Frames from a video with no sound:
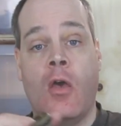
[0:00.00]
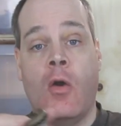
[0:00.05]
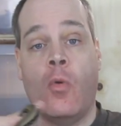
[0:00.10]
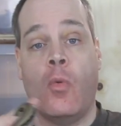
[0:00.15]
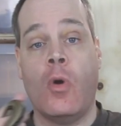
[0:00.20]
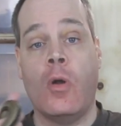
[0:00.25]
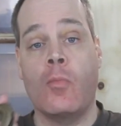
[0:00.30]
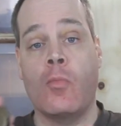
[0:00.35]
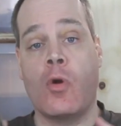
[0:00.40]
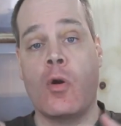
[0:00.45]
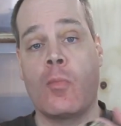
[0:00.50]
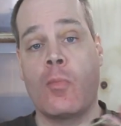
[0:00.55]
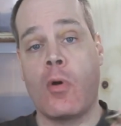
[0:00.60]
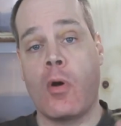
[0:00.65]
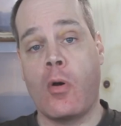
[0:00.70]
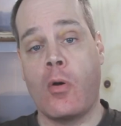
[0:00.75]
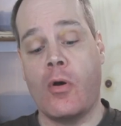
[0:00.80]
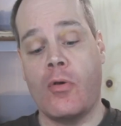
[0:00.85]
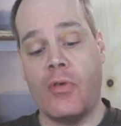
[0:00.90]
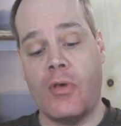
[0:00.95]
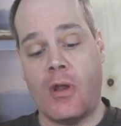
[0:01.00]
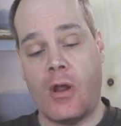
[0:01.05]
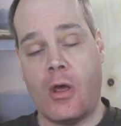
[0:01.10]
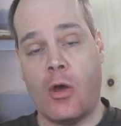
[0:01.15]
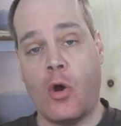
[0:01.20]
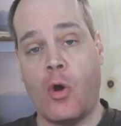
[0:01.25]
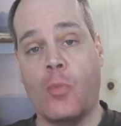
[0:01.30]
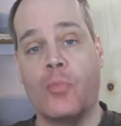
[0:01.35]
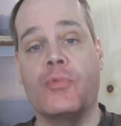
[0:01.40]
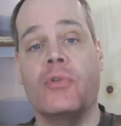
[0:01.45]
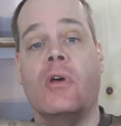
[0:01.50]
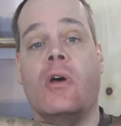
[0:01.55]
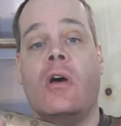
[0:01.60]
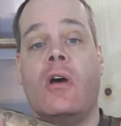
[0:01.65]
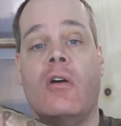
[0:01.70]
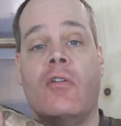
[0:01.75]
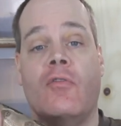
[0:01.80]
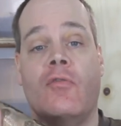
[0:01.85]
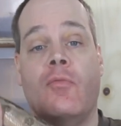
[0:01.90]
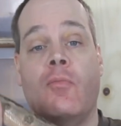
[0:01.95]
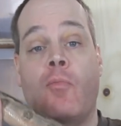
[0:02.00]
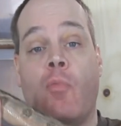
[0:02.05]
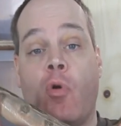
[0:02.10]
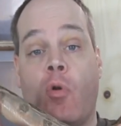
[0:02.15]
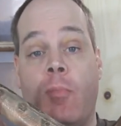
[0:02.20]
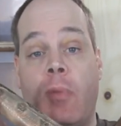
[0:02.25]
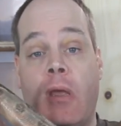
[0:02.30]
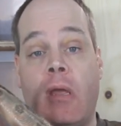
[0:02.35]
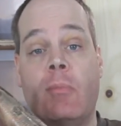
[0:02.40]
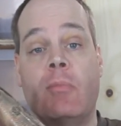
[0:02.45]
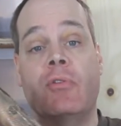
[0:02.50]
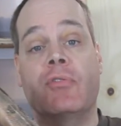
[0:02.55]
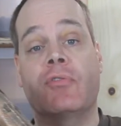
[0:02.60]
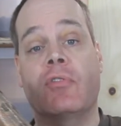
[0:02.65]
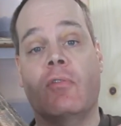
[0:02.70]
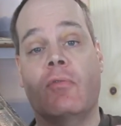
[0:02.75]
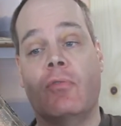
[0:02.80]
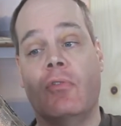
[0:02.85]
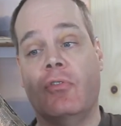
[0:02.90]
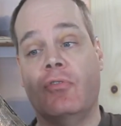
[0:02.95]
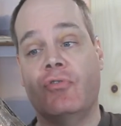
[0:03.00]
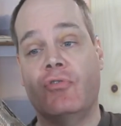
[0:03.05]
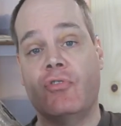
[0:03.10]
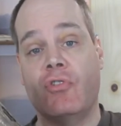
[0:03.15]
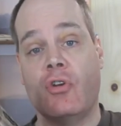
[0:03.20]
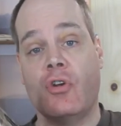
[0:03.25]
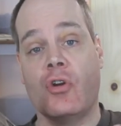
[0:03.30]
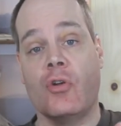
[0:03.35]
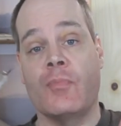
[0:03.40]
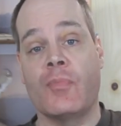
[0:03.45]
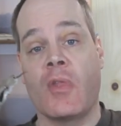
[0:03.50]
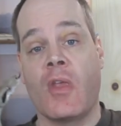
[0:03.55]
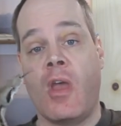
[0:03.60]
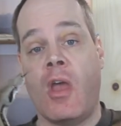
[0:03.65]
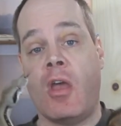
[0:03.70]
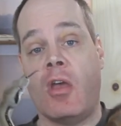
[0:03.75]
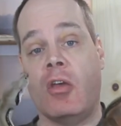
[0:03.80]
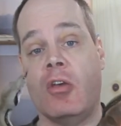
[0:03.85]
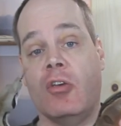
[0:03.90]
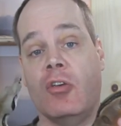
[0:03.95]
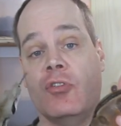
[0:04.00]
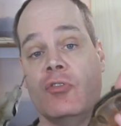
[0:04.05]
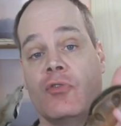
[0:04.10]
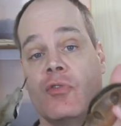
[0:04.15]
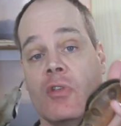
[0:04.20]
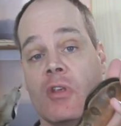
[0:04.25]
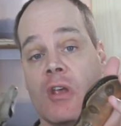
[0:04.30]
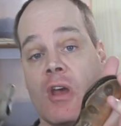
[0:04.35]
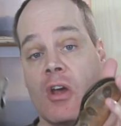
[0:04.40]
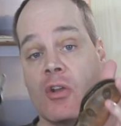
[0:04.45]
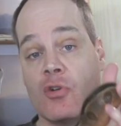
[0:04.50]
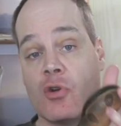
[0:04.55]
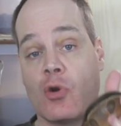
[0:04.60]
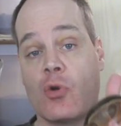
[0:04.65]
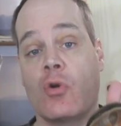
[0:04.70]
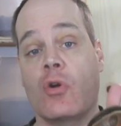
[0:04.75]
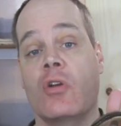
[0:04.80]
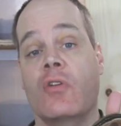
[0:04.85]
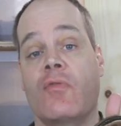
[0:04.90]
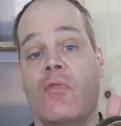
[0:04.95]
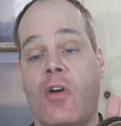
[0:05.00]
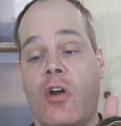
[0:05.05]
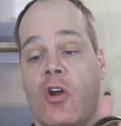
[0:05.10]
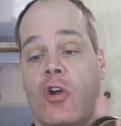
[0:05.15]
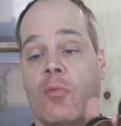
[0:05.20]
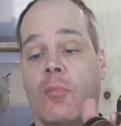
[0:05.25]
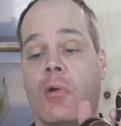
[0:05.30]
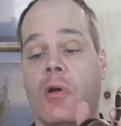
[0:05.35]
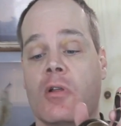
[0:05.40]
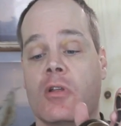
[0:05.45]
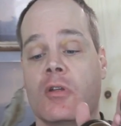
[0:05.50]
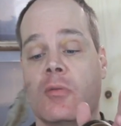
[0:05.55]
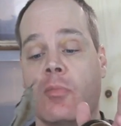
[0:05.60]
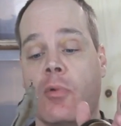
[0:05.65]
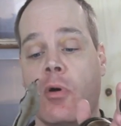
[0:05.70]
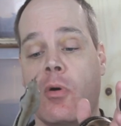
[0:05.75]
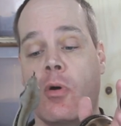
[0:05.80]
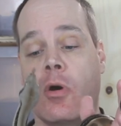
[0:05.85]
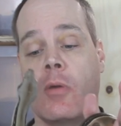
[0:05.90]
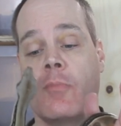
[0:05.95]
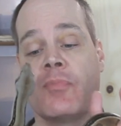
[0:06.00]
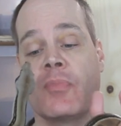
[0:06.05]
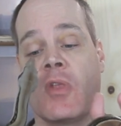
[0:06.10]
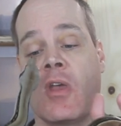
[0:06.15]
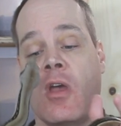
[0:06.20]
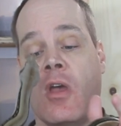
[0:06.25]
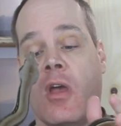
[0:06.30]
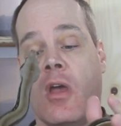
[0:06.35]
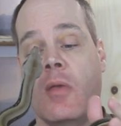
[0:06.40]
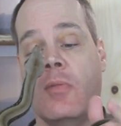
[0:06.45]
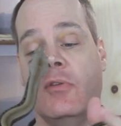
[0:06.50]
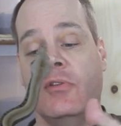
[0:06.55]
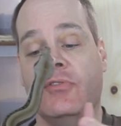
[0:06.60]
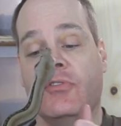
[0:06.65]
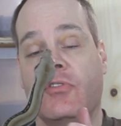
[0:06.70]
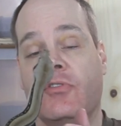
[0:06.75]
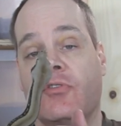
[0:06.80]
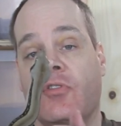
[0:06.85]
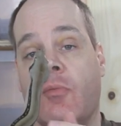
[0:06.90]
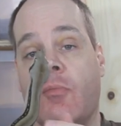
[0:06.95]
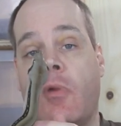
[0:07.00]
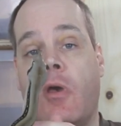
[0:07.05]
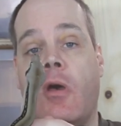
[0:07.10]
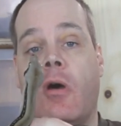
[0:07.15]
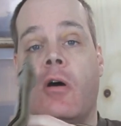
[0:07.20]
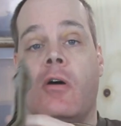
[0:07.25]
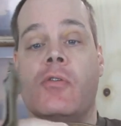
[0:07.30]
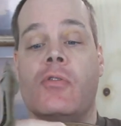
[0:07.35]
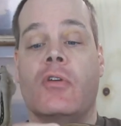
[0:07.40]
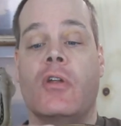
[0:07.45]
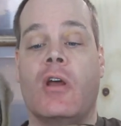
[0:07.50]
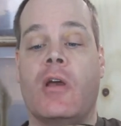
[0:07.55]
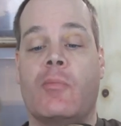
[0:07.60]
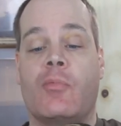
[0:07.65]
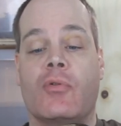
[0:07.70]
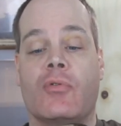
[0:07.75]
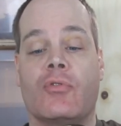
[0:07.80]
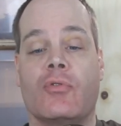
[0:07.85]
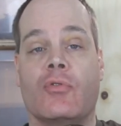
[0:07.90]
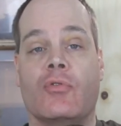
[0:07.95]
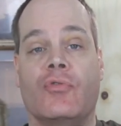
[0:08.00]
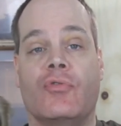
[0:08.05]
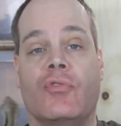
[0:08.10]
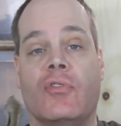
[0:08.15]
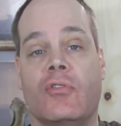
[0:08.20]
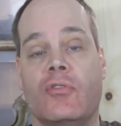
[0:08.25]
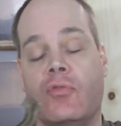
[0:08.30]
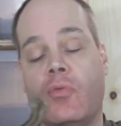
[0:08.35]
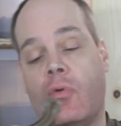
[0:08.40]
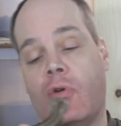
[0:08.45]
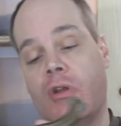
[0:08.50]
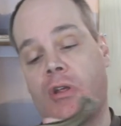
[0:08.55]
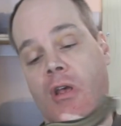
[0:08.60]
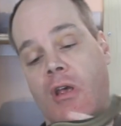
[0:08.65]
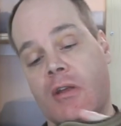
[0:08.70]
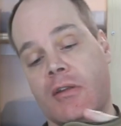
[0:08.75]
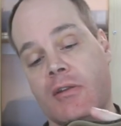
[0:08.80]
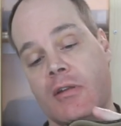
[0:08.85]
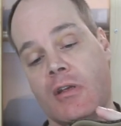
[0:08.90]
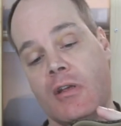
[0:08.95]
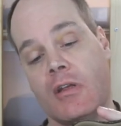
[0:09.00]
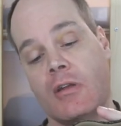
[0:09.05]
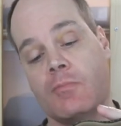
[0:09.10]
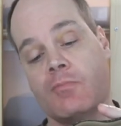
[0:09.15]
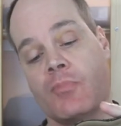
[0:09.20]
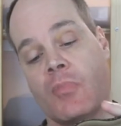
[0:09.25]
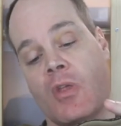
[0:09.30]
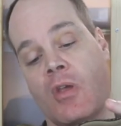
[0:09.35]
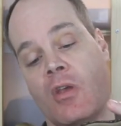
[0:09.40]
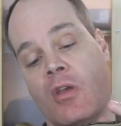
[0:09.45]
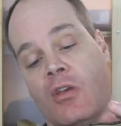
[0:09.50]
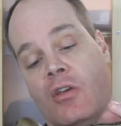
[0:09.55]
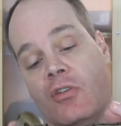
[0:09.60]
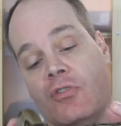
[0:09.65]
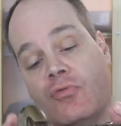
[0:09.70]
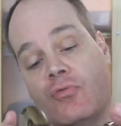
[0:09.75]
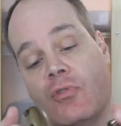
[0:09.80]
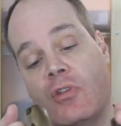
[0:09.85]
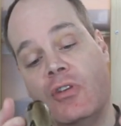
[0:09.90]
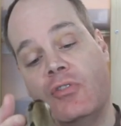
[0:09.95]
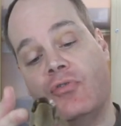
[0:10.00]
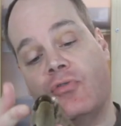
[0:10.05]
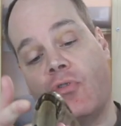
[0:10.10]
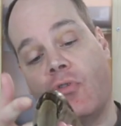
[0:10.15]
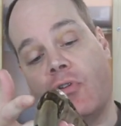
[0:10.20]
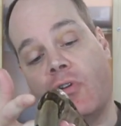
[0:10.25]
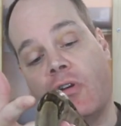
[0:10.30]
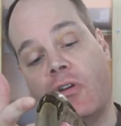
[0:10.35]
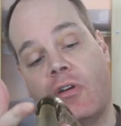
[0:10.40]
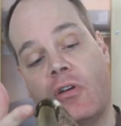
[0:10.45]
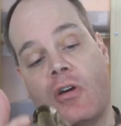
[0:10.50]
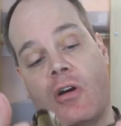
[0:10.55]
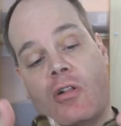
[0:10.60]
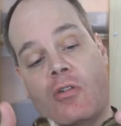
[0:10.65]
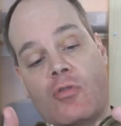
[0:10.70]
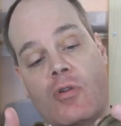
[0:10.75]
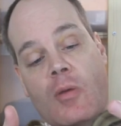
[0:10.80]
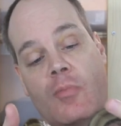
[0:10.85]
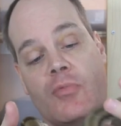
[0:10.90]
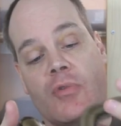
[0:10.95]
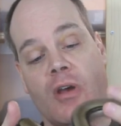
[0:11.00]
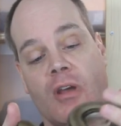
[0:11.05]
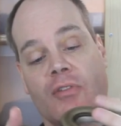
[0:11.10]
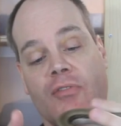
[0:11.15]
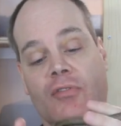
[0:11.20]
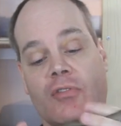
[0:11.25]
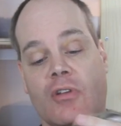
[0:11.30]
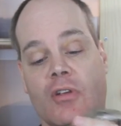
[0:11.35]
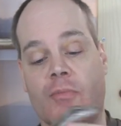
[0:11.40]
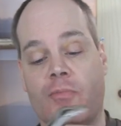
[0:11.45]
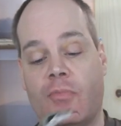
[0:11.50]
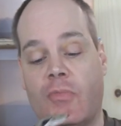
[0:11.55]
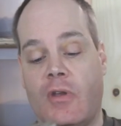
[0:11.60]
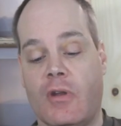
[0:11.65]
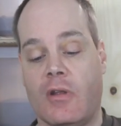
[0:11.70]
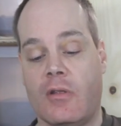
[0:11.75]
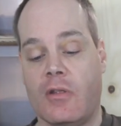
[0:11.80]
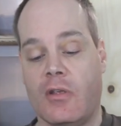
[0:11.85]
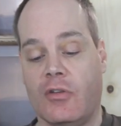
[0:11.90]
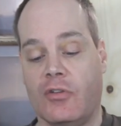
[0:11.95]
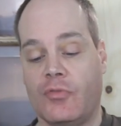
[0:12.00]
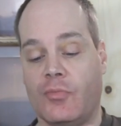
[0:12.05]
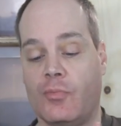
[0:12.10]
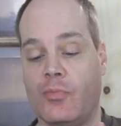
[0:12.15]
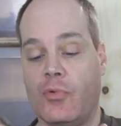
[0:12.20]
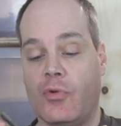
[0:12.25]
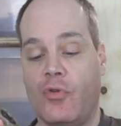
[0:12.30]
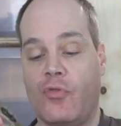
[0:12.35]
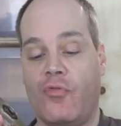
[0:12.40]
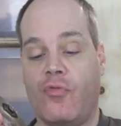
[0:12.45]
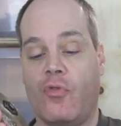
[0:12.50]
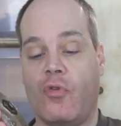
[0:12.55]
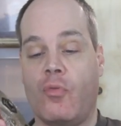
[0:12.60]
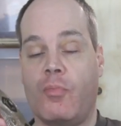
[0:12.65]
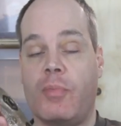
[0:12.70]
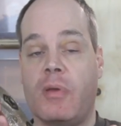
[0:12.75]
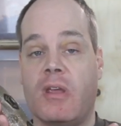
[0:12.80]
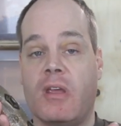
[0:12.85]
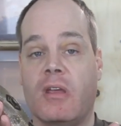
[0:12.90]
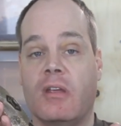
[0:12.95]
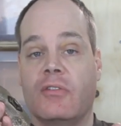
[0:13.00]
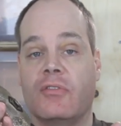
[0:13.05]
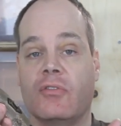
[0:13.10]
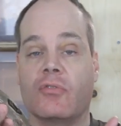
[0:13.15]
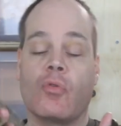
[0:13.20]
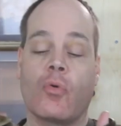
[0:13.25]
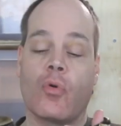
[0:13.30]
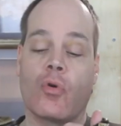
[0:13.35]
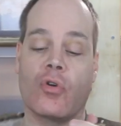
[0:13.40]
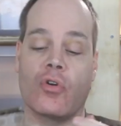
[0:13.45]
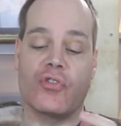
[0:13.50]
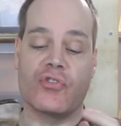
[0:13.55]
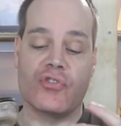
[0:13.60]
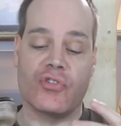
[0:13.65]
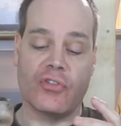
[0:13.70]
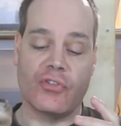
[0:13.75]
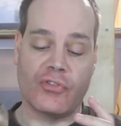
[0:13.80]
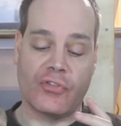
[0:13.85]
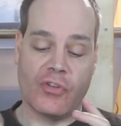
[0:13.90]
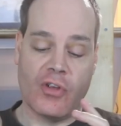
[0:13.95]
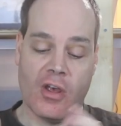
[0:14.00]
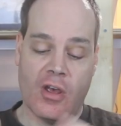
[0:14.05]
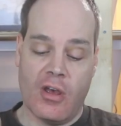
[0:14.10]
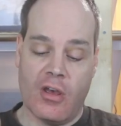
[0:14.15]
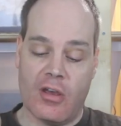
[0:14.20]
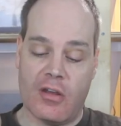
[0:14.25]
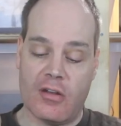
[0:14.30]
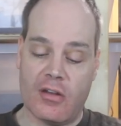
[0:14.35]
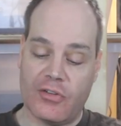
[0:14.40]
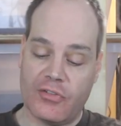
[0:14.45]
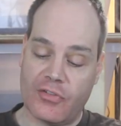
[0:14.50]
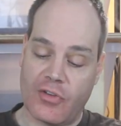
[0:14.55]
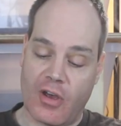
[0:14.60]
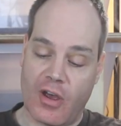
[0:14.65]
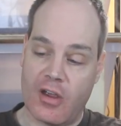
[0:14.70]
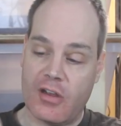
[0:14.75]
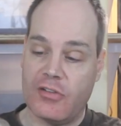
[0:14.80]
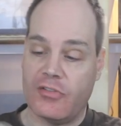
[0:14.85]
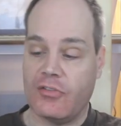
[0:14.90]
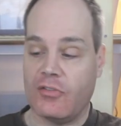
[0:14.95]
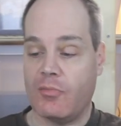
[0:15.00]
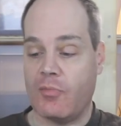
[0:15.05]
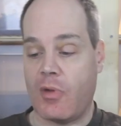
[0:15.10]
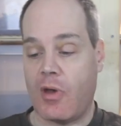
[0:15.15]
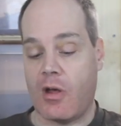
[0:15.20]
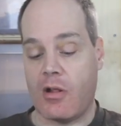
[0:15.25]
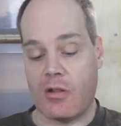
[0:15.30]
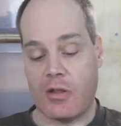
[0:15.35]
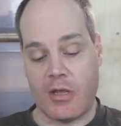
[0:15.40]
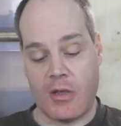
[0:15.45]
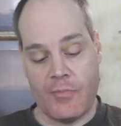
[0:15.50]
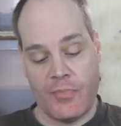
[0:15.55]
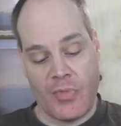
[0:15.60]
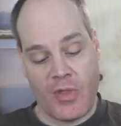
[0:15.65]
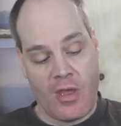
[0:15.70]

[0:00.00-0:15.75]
One more boa that I hope to have more babies of this year is the Honduran firebelly boa. And this is a male that I produced in 2018. He's really starting to color up nicely, getting these beautiful pinks and oranges in his sides and belly.